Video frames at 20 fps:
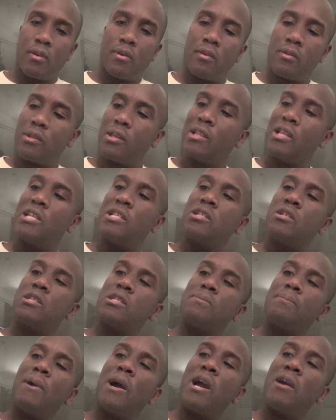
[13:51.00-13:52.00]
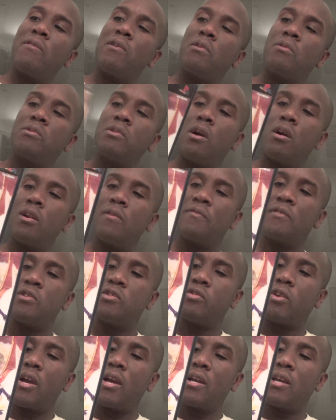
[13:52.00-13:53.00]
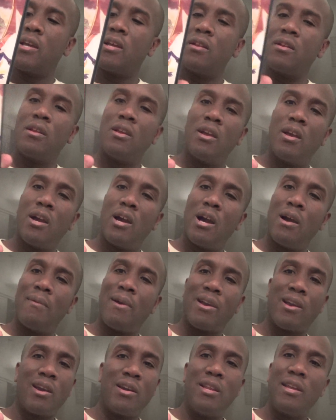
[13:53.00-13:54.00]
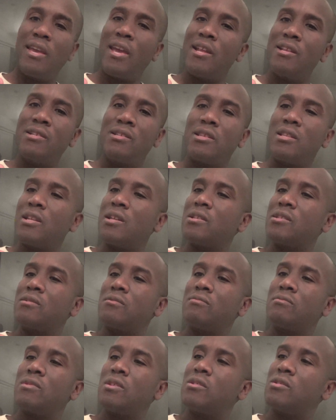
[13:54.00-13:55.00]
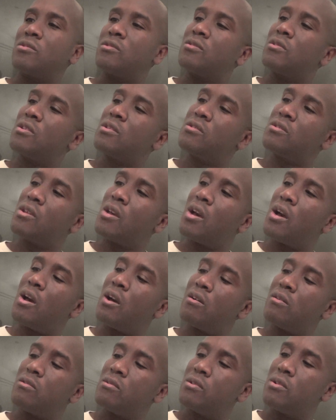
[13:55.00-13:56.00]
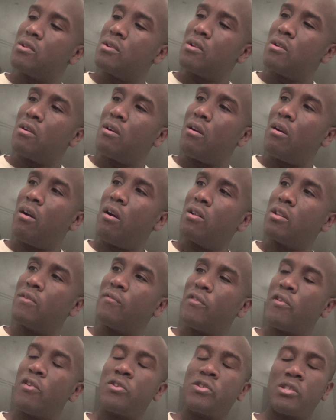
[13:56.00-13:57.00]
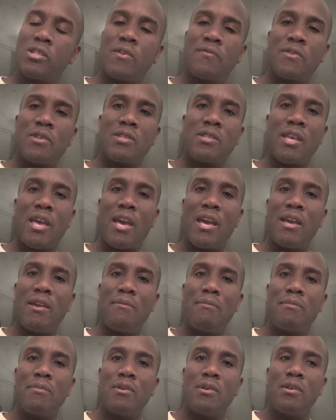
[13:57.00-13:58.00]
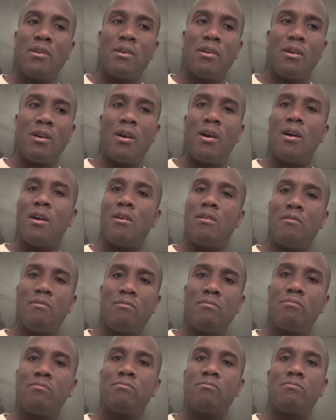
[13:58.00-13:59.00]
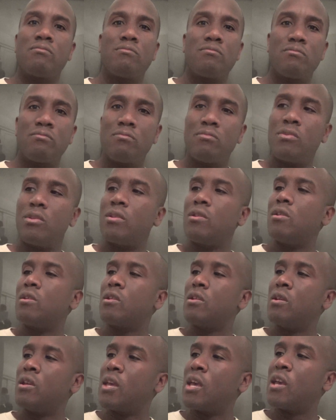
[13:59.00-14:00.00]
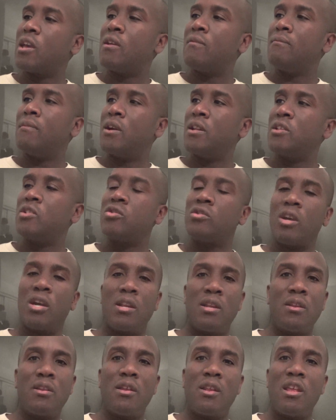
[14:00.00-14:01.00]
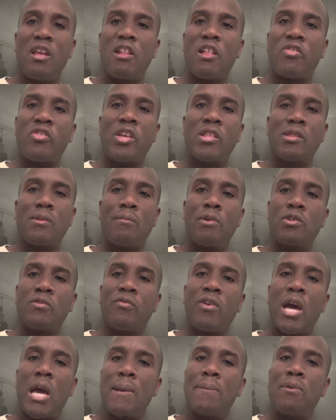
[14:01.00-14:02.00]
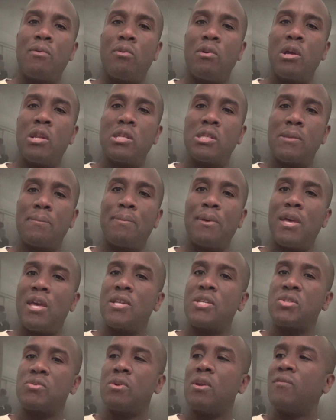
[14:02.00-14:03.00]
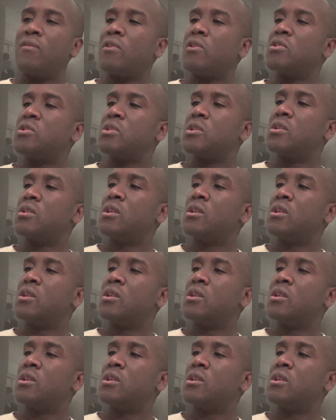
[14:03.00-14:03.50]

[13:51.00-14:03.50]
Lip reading: The Legend of Spyro, Dawn of the Dragon. I couldn't get into this. All the versions of this game, you can get good money trading it in. I think the most valuable one is the PS3 version.